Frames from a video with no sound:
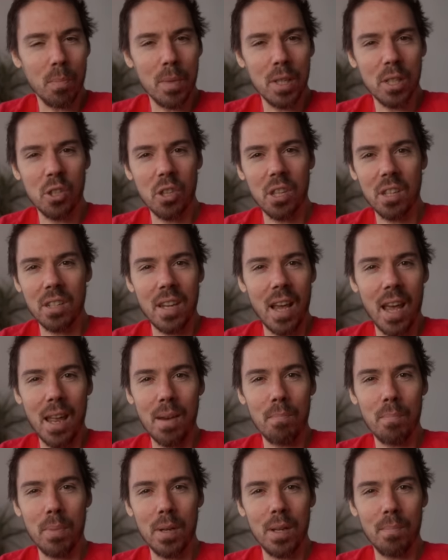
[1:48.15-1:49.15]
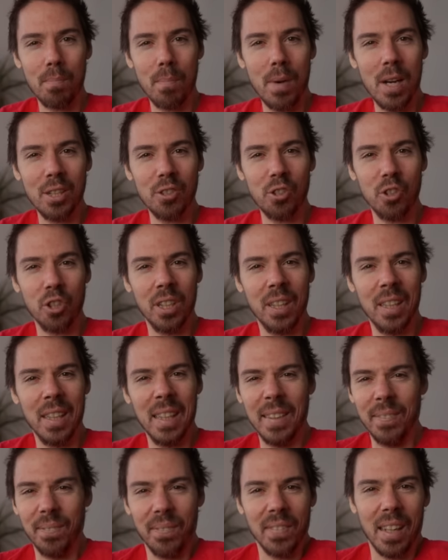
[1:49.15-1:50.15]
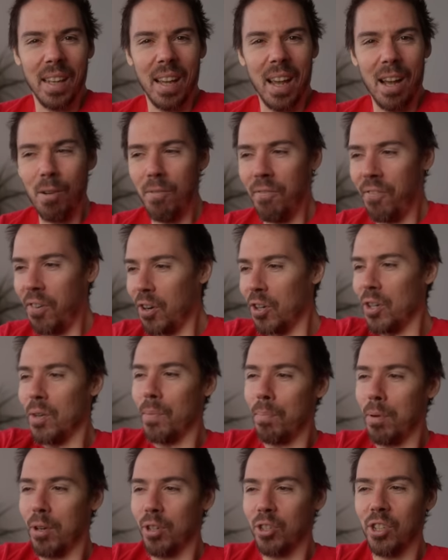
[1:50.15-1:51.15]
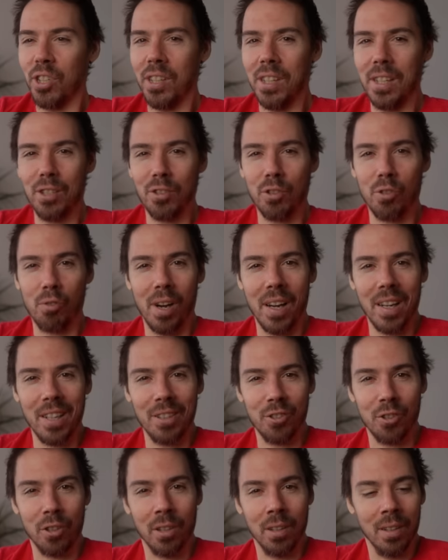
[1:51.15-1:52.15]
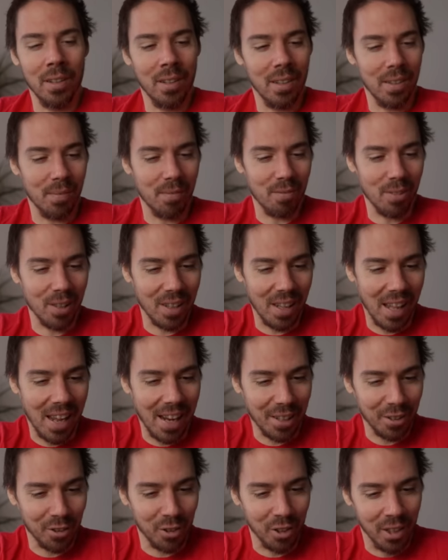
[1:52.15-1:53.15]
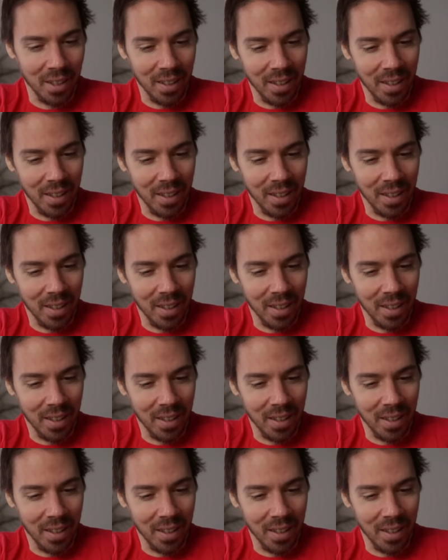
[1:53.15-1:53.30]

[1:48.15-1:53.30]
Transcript: miss the 10-bit much. How far are you pushing these grades? Relax.